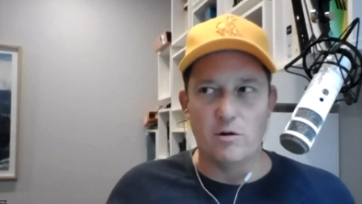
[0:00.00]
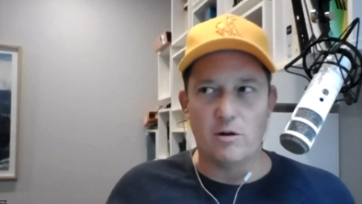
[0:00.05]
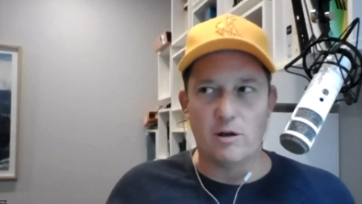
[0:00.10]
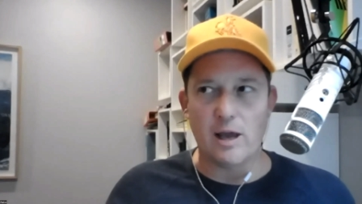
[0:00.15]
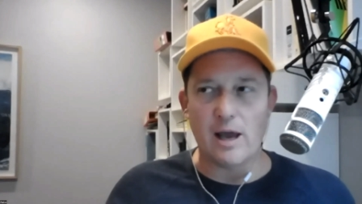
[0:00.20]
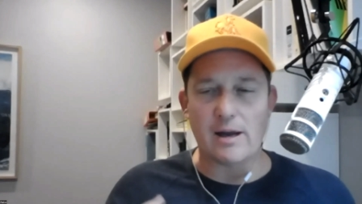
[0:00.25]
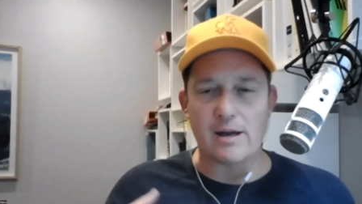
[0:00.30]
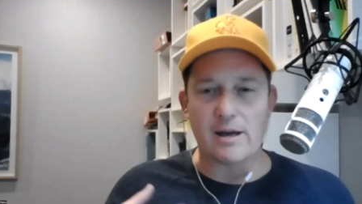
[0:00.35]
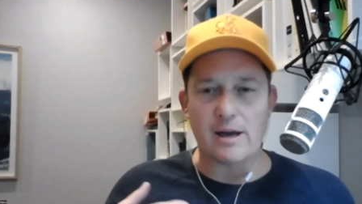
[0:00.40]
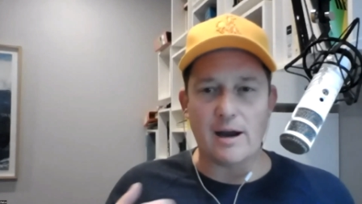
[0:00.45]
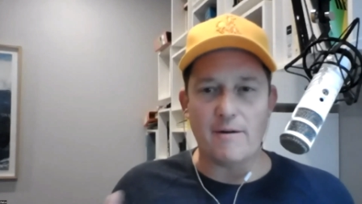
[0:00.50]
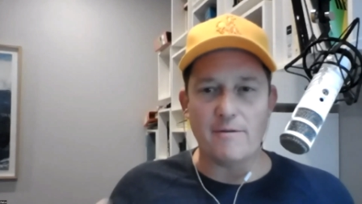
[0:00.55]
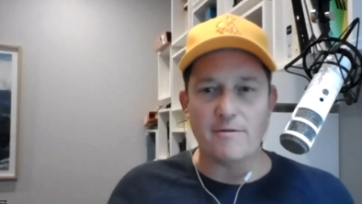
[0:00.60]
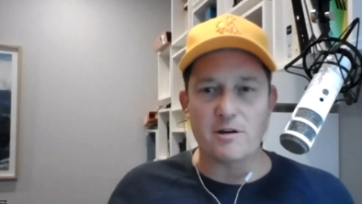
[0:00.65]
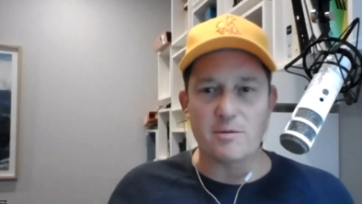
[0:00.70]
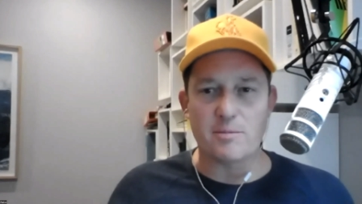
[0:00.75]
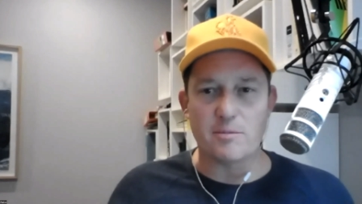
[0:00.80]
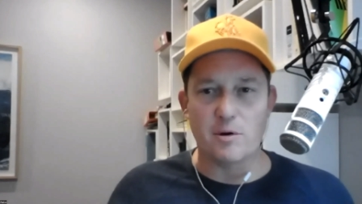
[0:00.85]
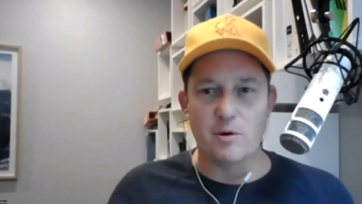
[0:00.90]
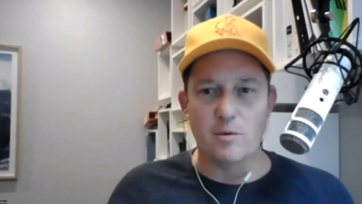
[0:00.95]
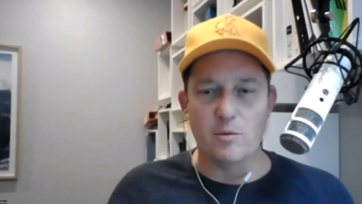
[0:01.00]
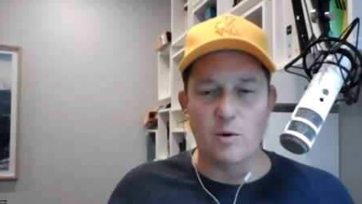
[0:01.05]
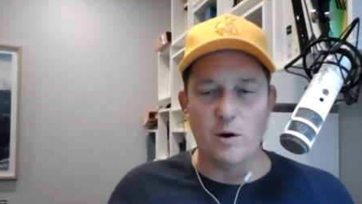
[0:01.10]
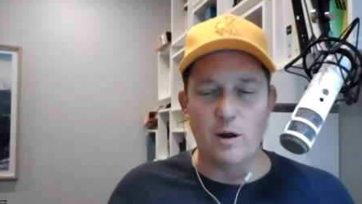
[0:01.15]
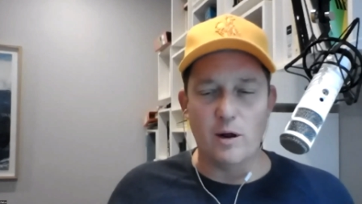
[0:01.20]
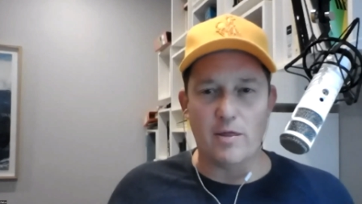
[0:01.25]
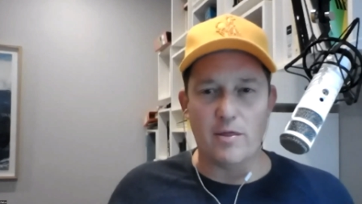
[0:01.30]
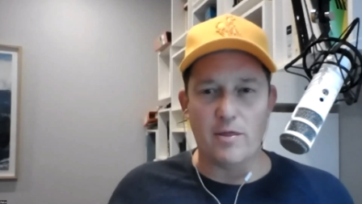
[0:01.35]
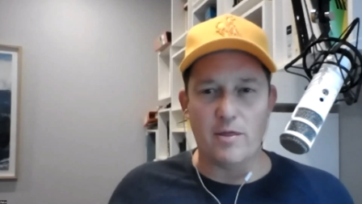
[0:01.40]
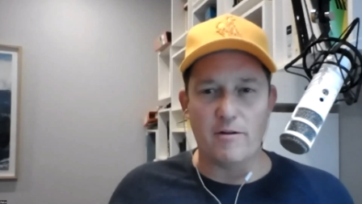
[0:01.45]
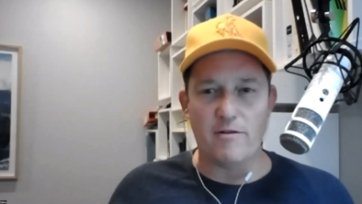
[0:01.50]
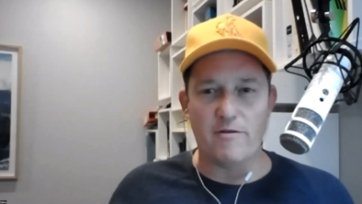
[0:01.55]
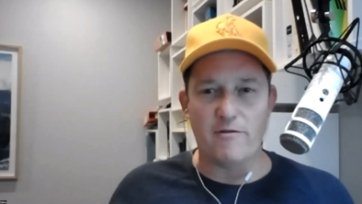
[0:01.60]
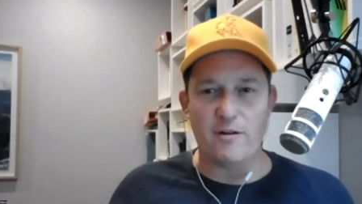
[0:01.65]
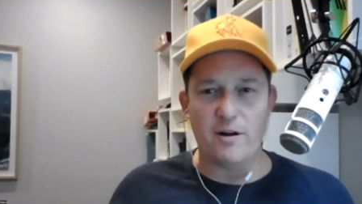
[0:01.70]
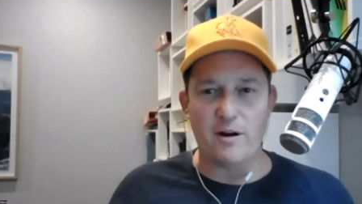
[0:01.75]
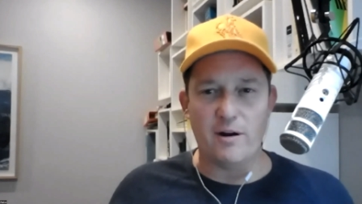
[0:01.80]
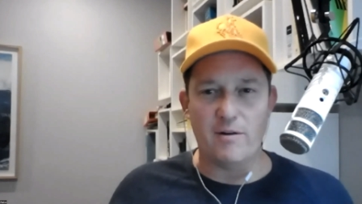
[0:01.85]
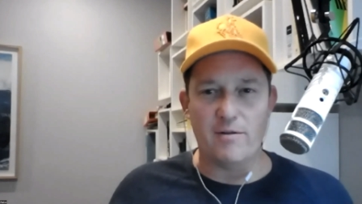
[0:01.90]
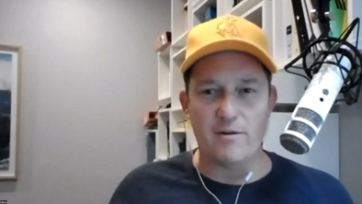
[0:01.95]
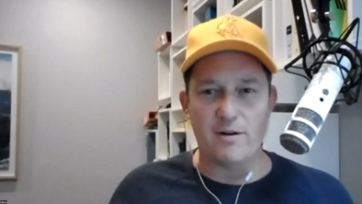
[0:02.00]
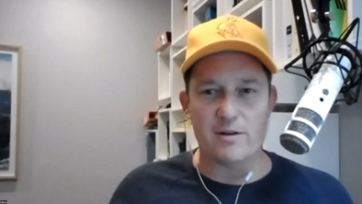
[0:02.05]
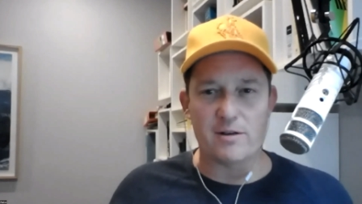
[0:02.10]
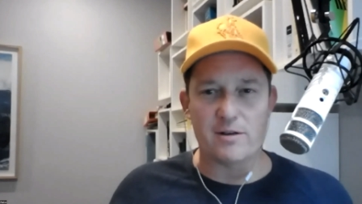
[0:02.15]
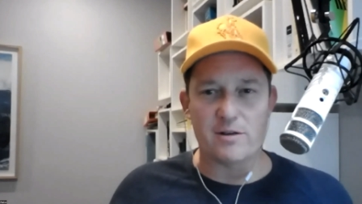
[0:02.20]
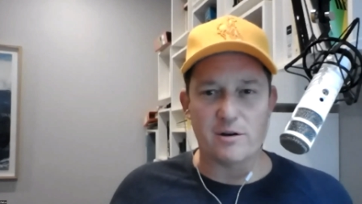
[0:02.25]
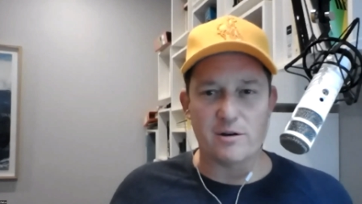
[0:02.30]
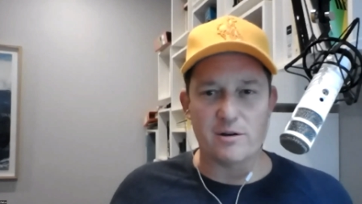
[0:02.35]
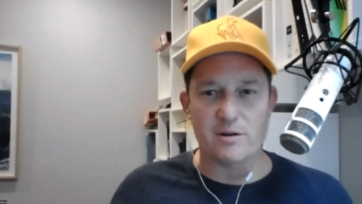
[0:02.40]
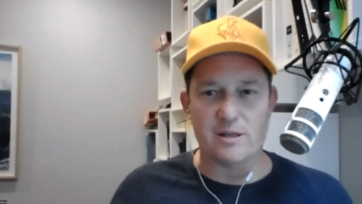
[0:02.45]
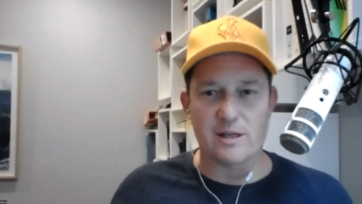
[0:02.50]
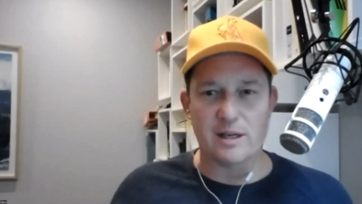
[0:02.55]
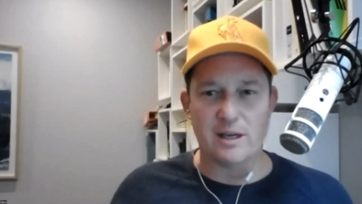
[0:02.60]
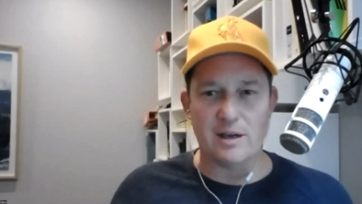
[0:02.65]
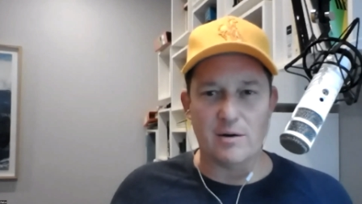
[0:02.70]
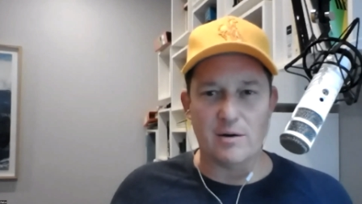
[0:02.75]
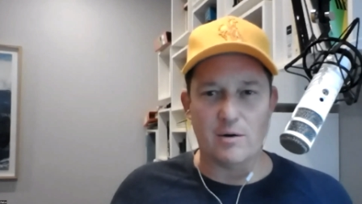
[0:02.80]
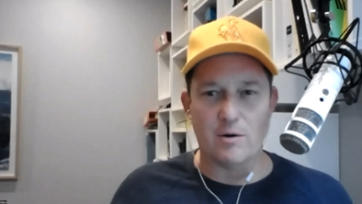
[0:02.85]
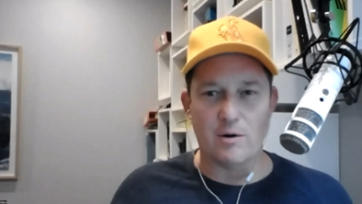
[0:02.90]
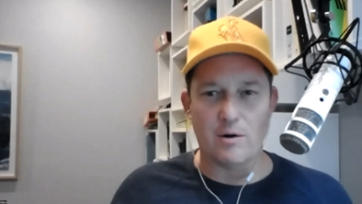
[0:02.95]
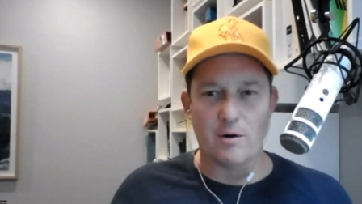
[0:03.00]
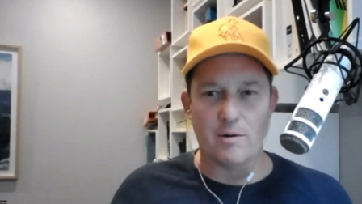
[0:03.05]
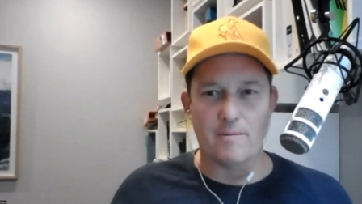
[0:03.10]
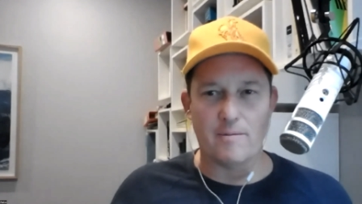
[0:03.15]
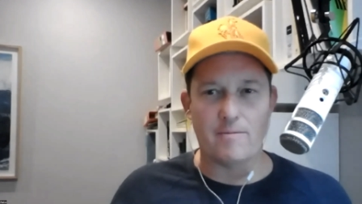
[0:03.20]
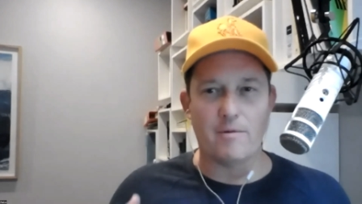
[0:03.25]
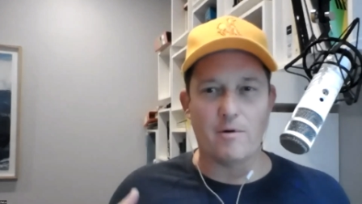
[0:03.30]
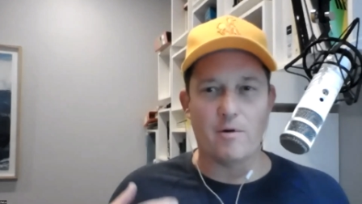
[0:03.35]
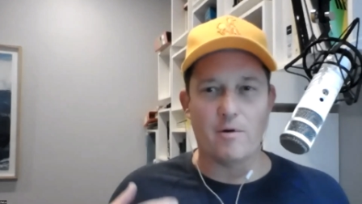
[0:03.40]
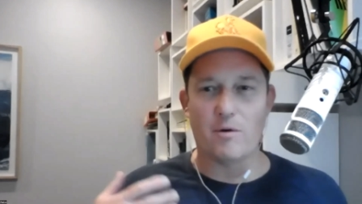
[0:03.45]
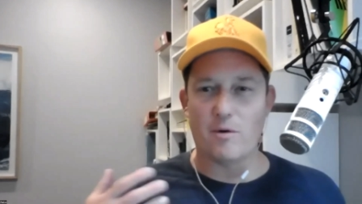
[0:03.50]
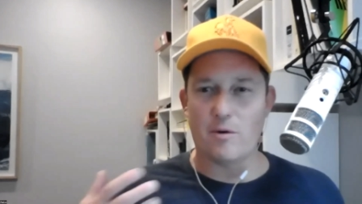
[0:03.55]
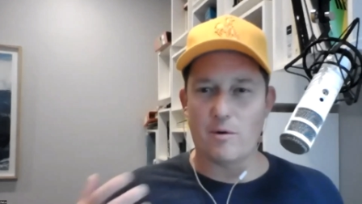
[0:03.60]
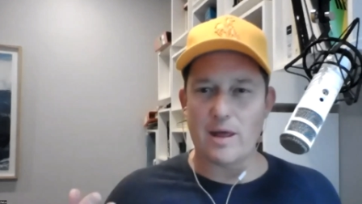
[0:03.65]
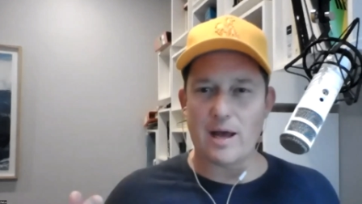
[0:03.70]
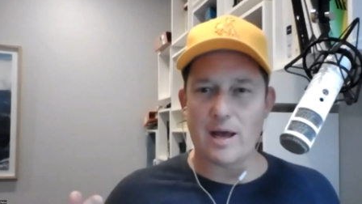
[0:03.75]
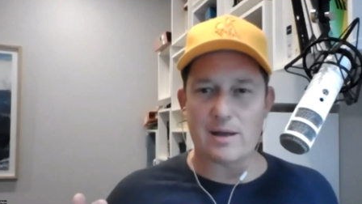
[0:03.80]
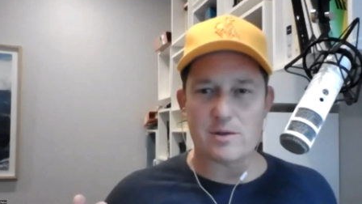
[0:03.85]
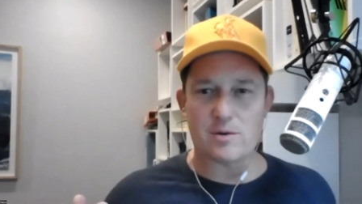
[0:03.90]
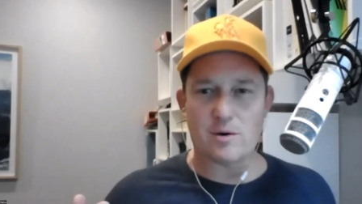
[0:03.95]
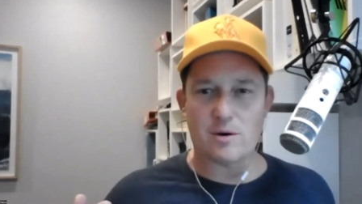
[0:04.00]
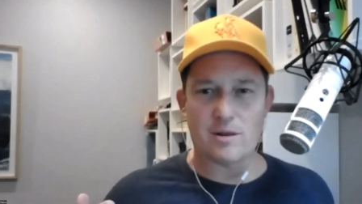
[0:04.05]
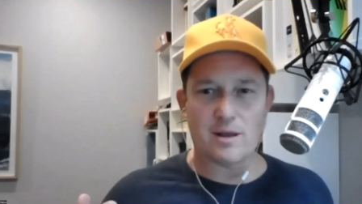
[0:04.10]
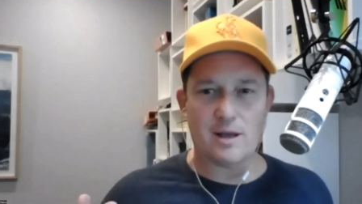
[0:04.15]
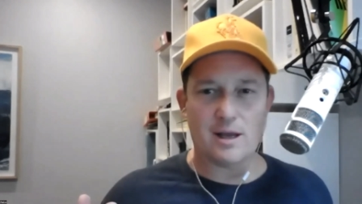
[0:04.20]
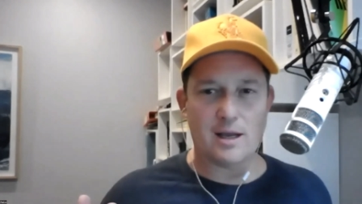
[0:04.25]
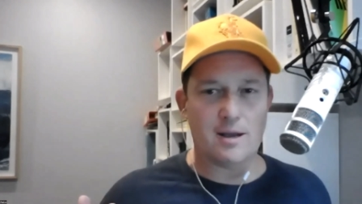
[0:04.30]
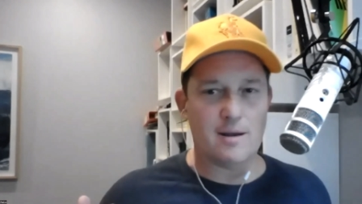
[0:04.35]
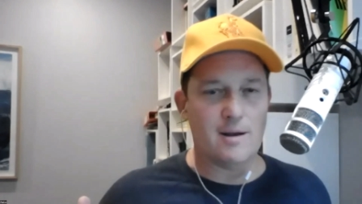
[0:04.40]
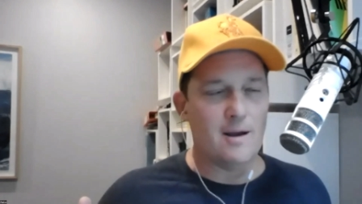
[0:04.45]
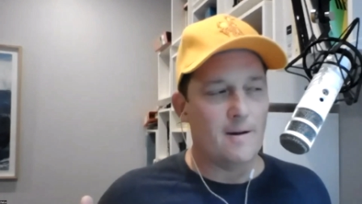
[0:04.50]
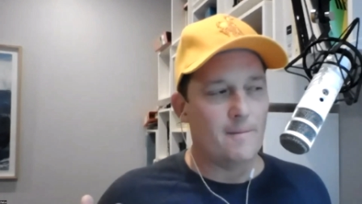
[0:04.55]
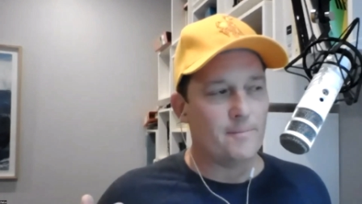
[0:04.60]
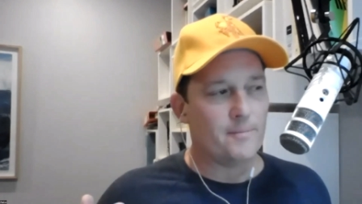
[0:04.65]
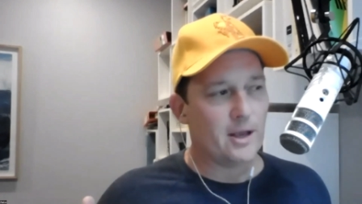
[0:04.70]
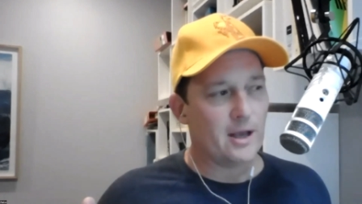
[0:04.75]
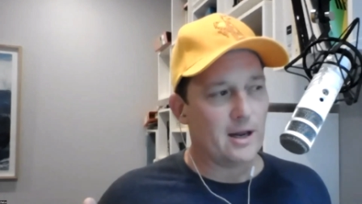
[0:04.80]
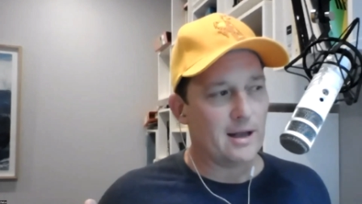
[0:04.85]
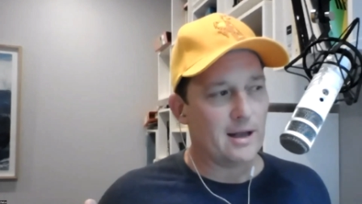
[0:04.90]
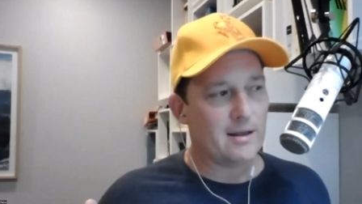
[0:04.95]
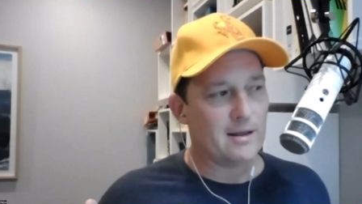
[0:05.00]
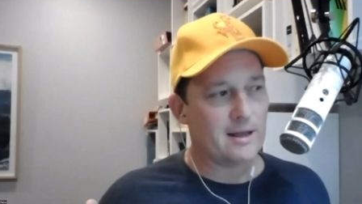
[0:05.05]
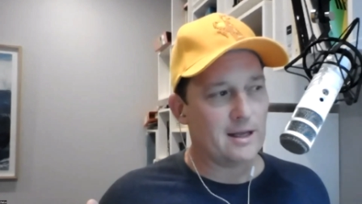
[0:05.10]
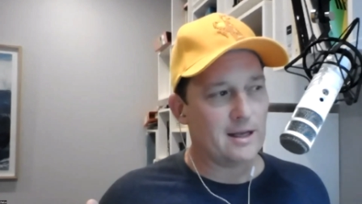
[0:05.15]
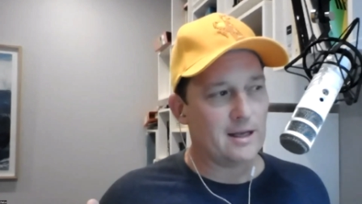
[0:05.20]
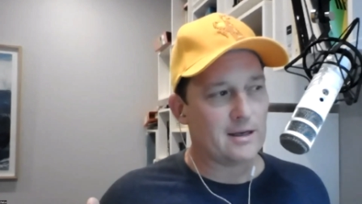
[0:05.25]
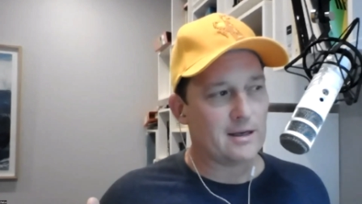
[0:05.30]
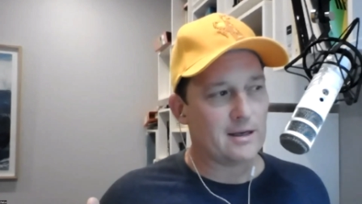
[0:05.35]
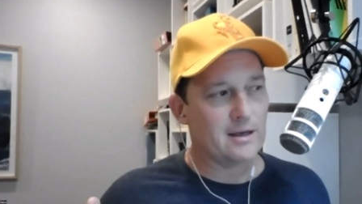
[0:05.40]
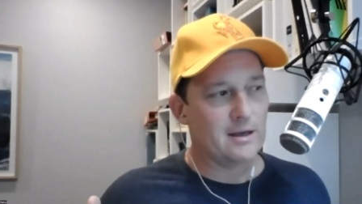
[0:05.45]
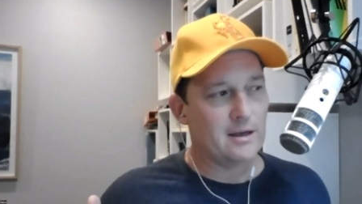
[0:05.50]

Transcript: get comfortable with the fear of uncertainty or or, or that sort of thing. And I think,